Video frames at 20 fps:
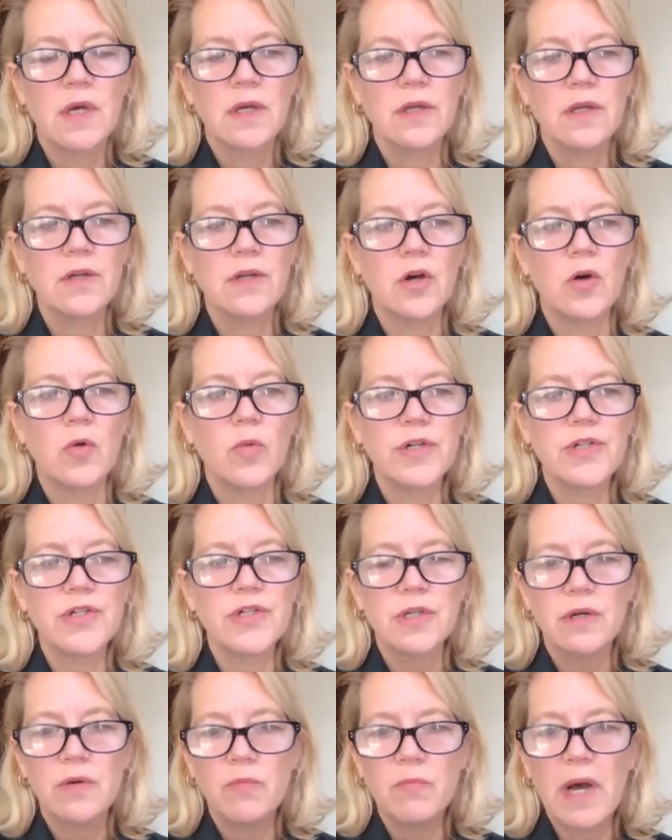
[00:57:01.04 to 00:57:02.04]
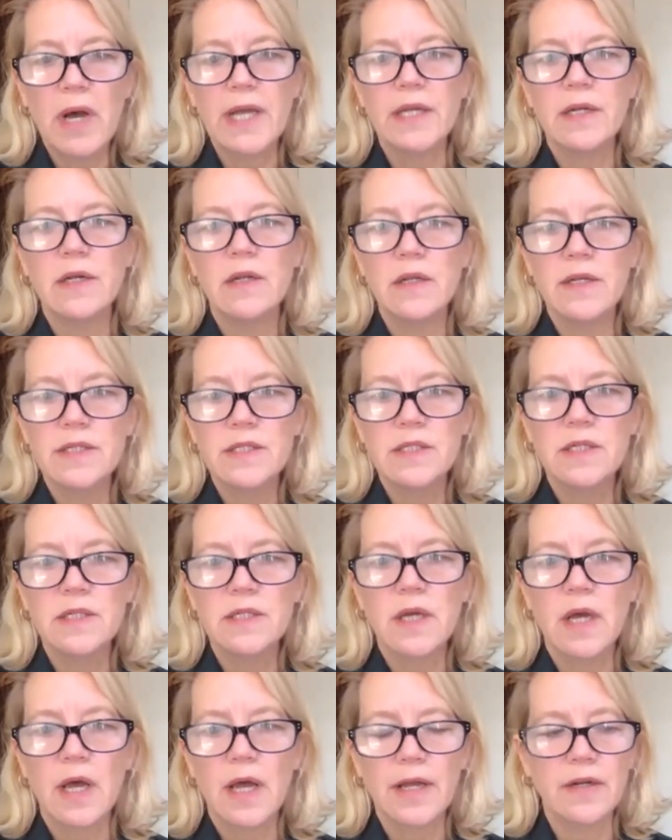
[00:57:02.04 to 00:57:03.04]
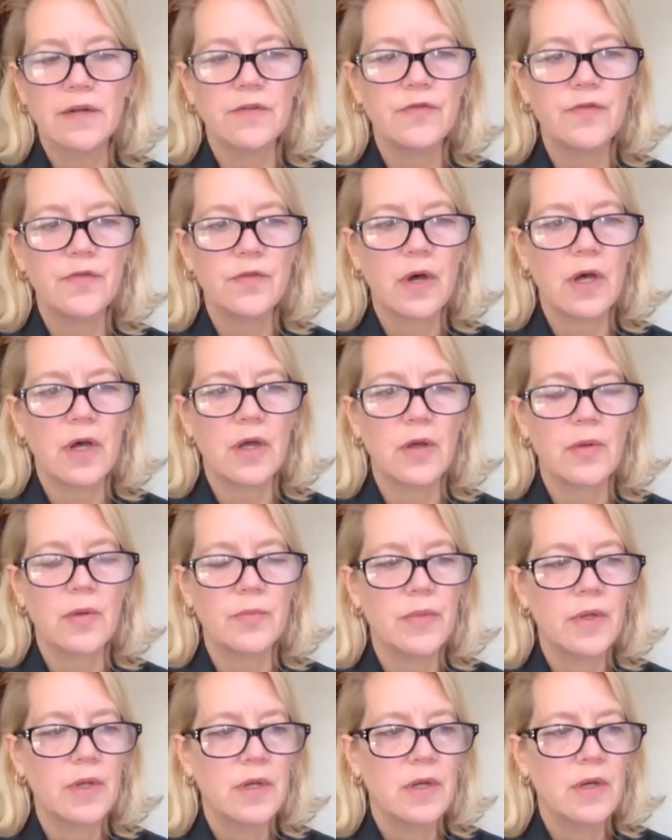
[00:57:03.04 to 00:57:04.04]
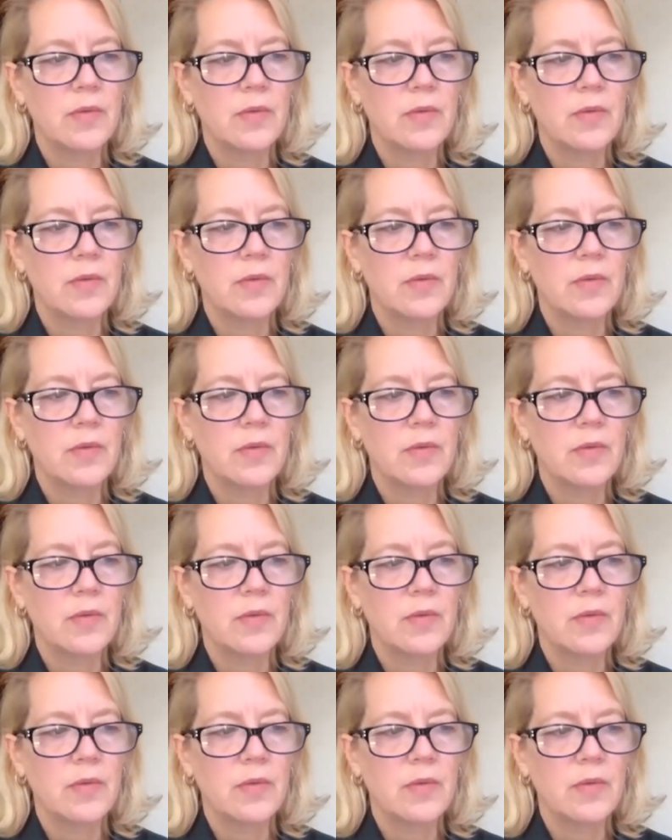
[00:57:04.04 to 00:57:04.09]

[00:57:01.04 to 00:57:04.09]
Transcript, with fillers: you know which might elicit a kind of um,